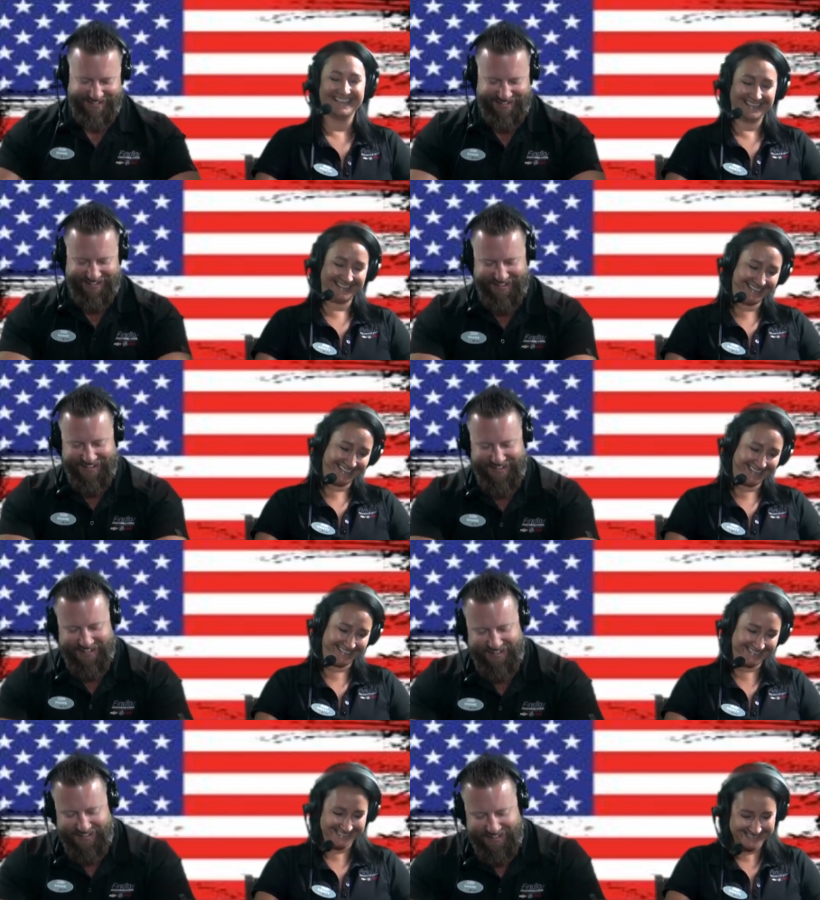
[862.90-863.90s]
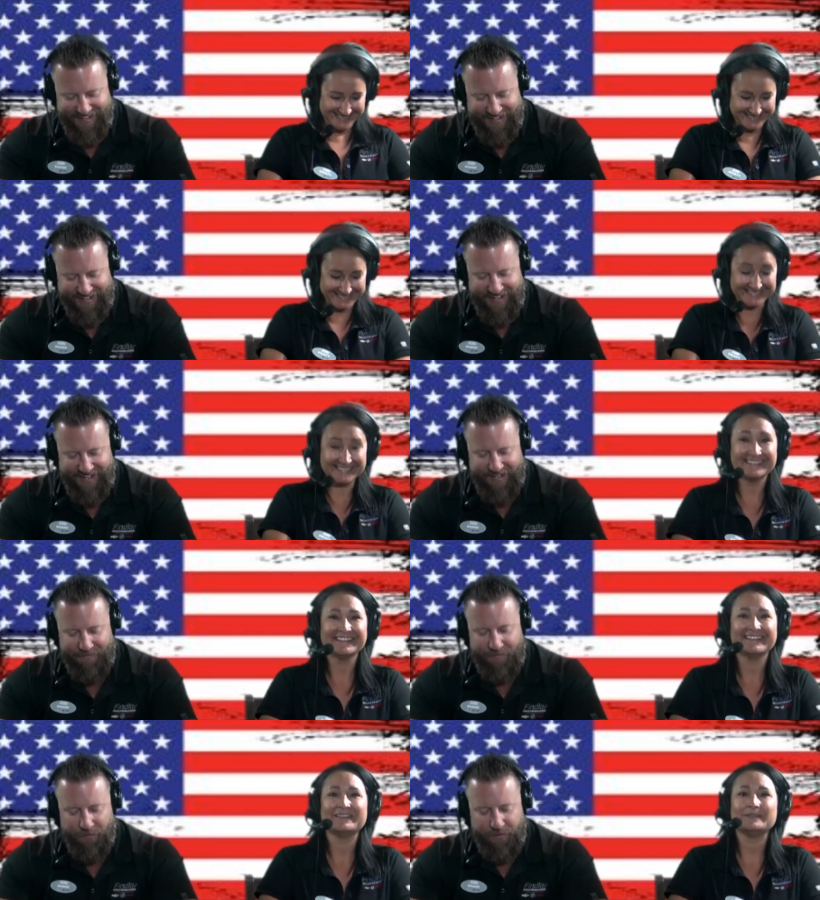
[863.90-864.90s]
Speaker 1: oh, shoot.
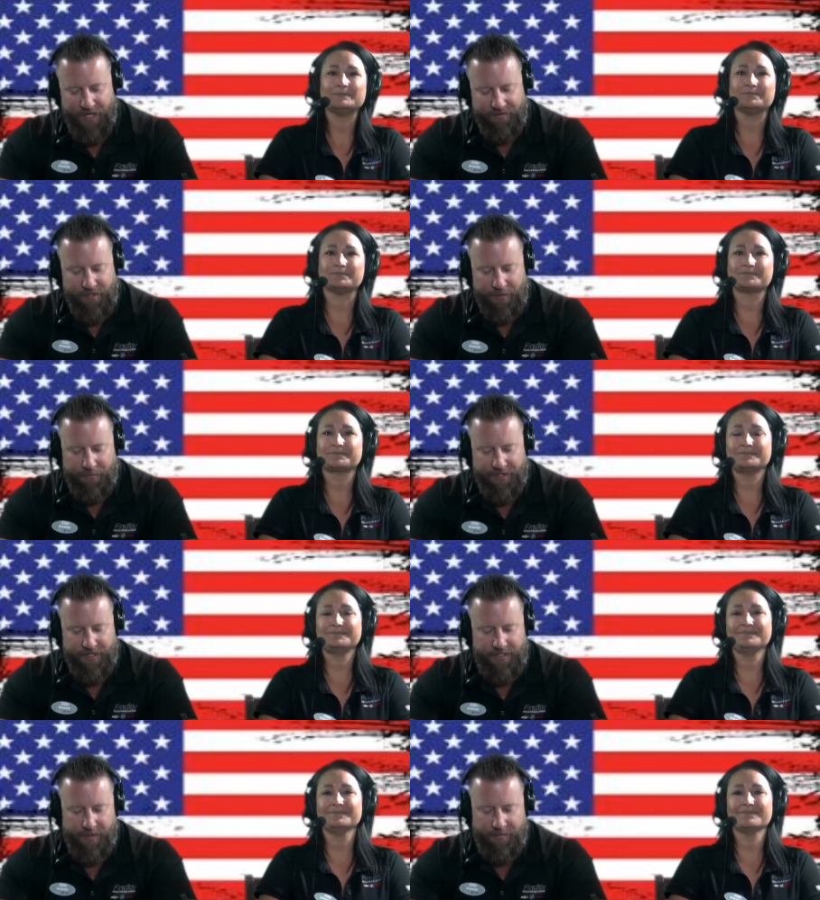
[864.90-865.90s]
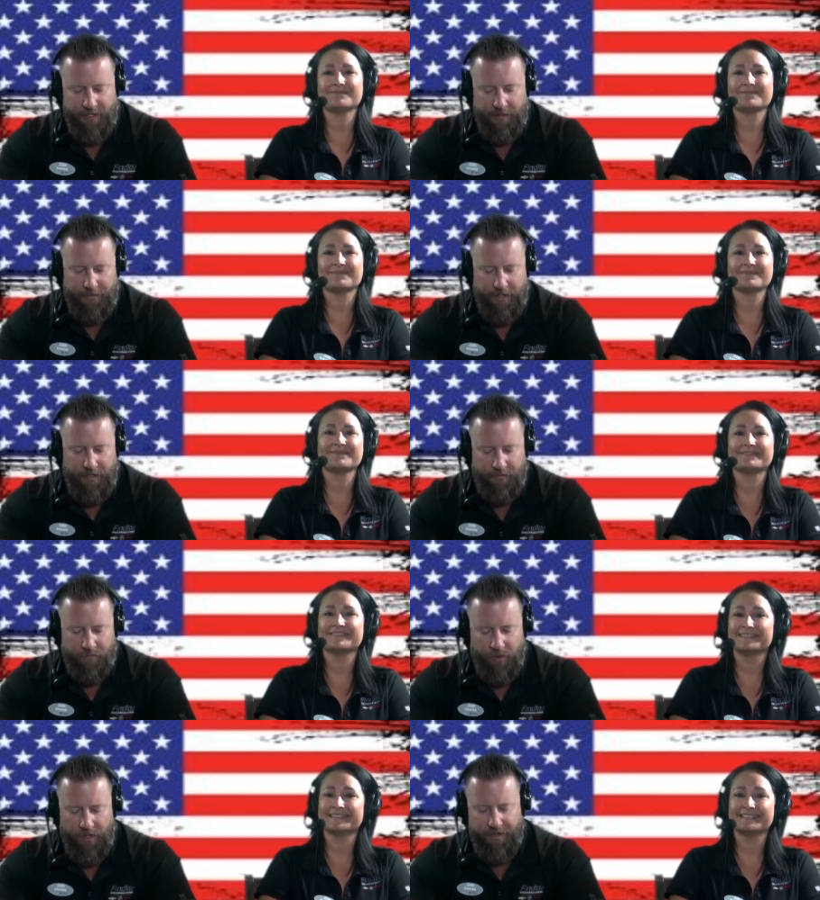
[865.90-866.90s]
Um, we have a couple things coming up. Um,
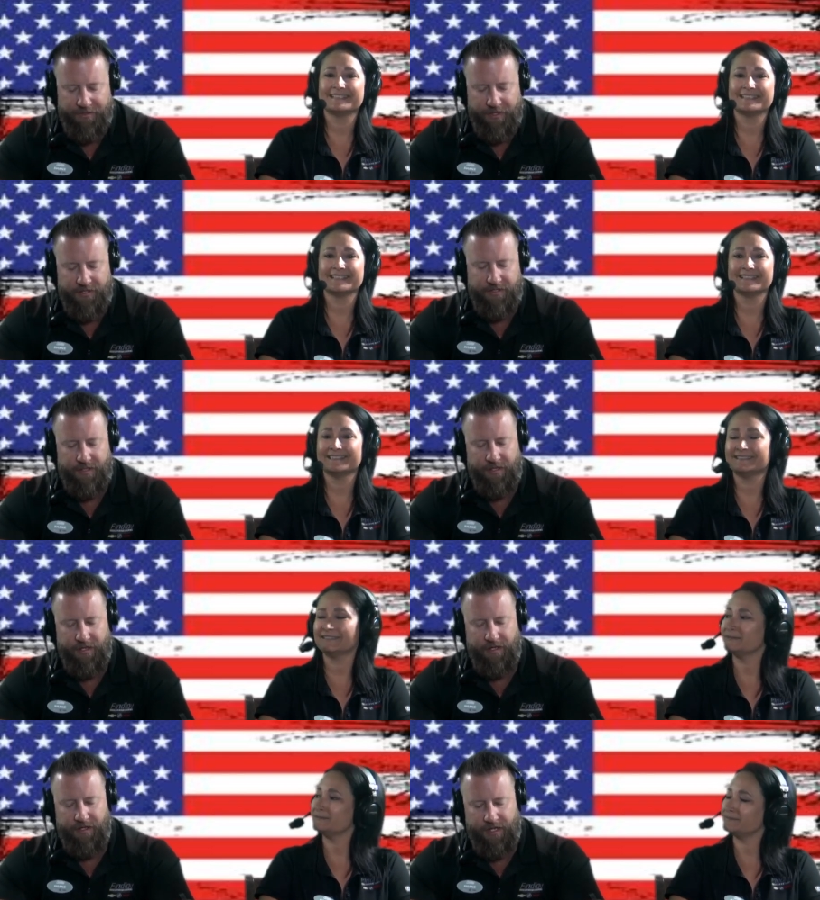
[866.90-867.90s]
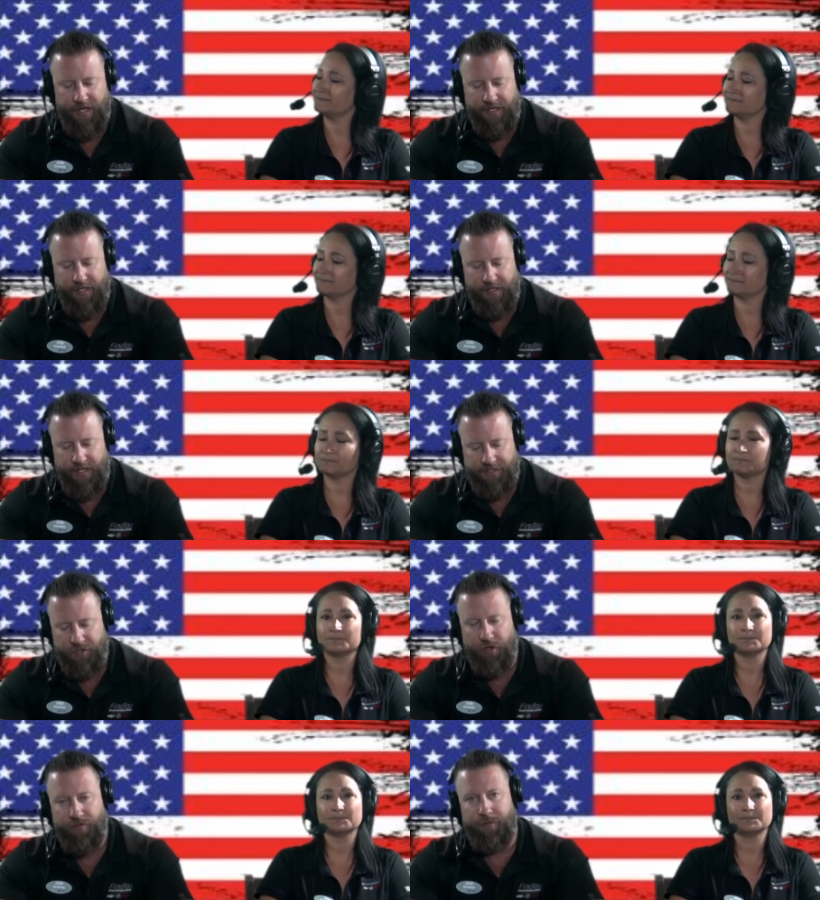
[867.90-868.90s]
one of the things that uh, kind of got glossed
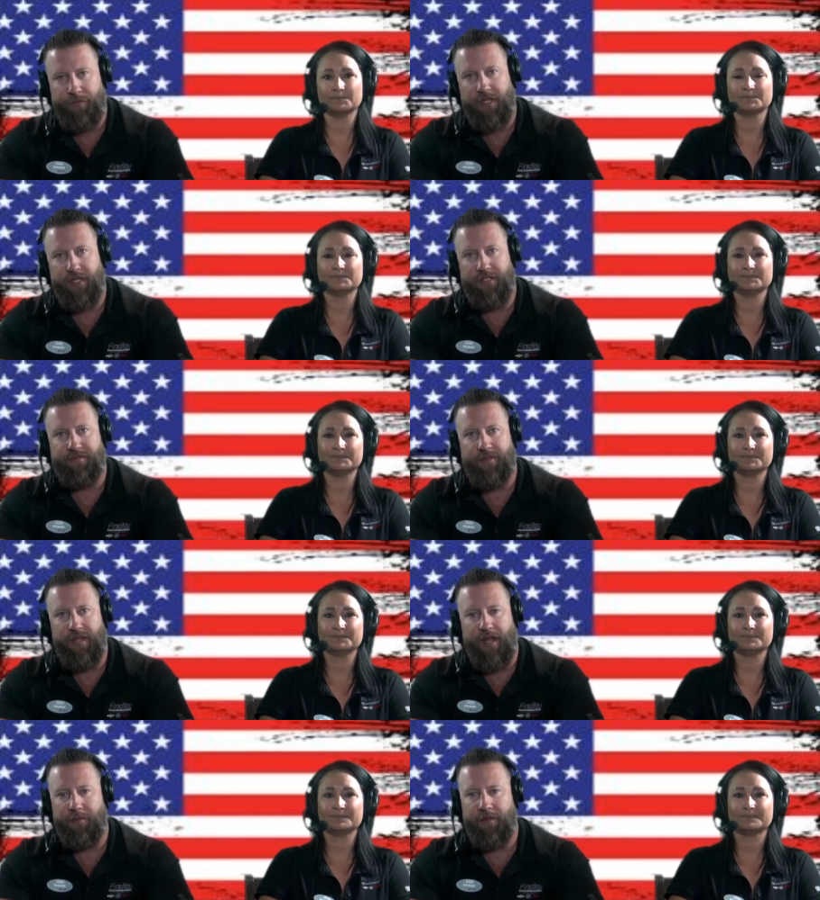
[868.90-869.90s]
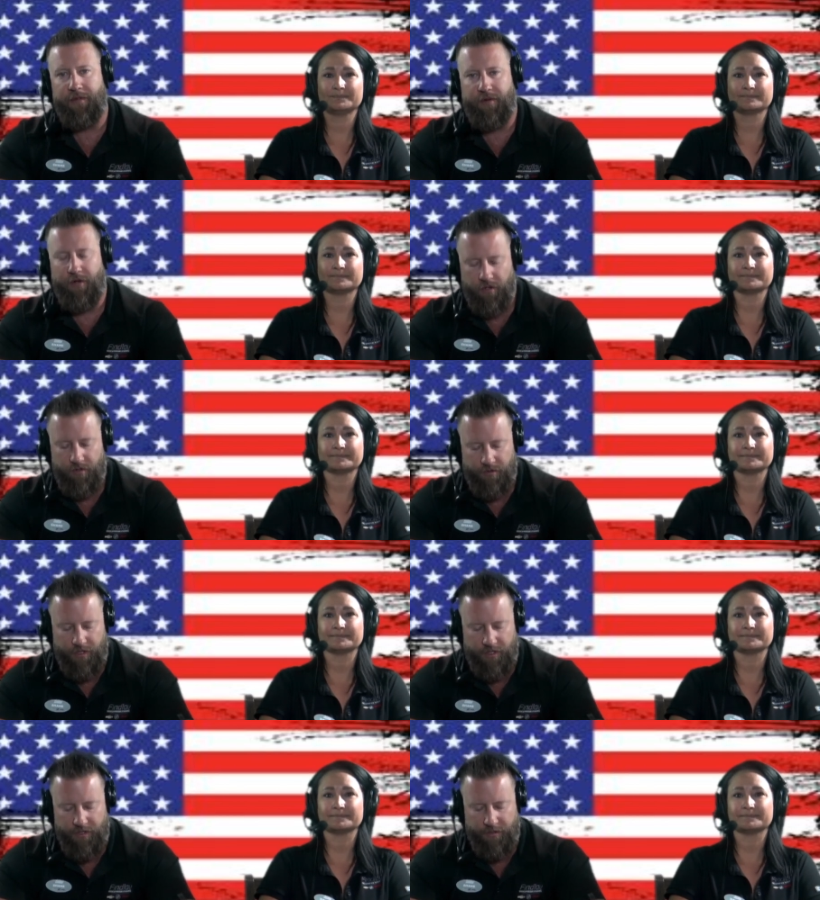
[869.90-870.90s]
over because of the timing of it all,
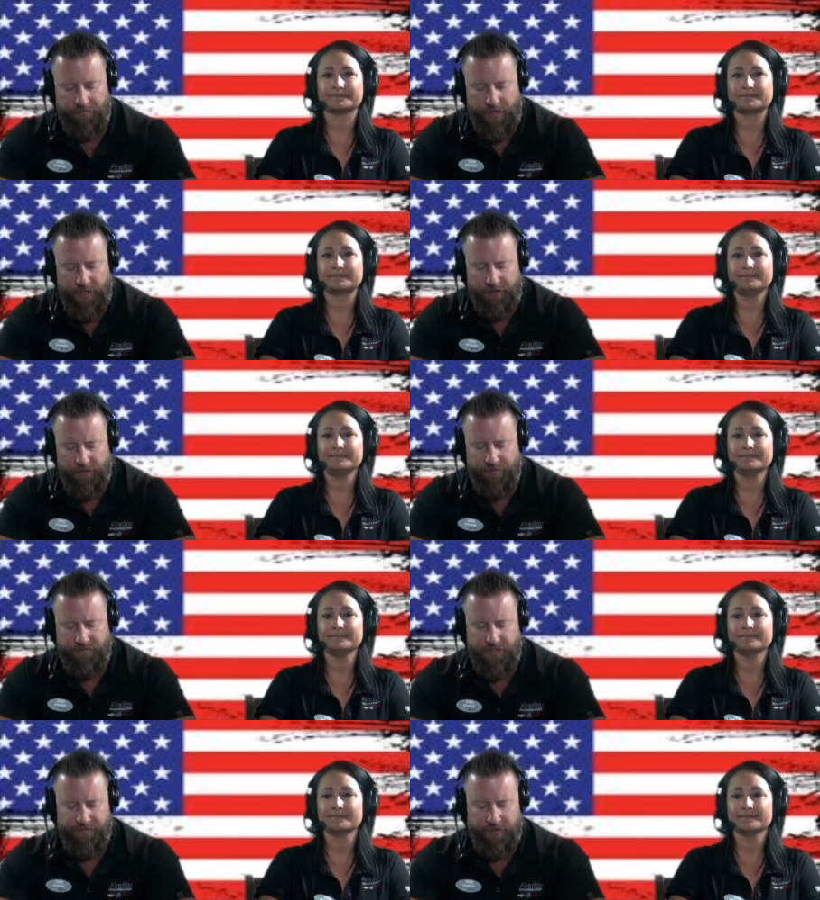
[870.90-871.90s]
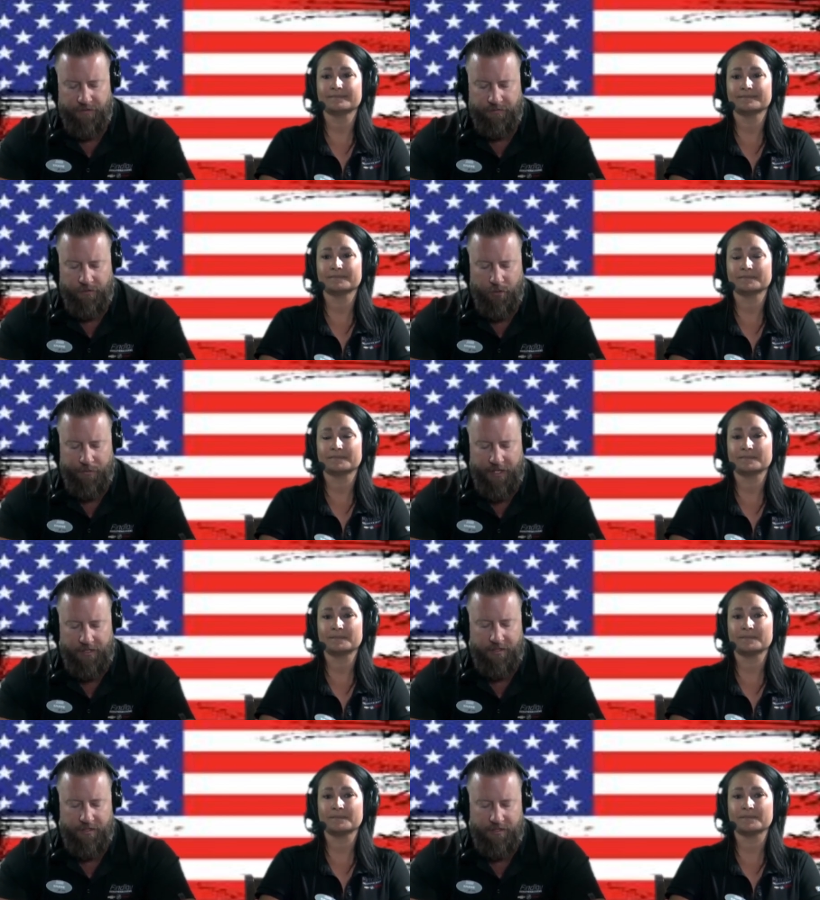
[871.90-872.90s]
um, I don't know if Jeff can go back
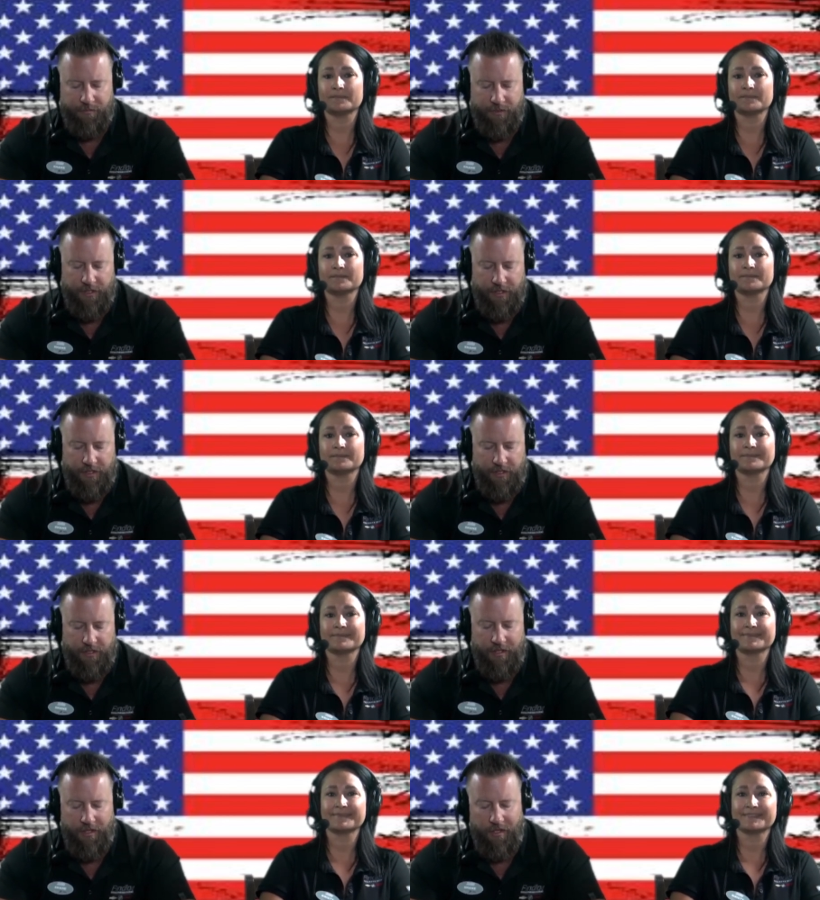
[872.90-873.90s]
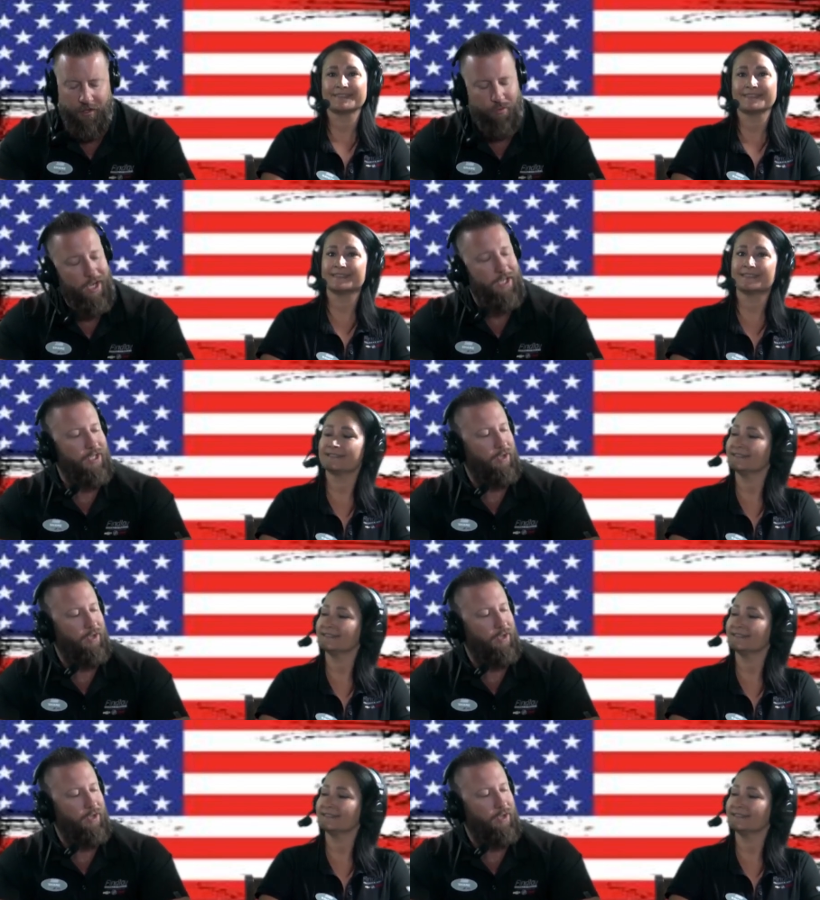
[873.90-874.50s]
to this, but uh, we actually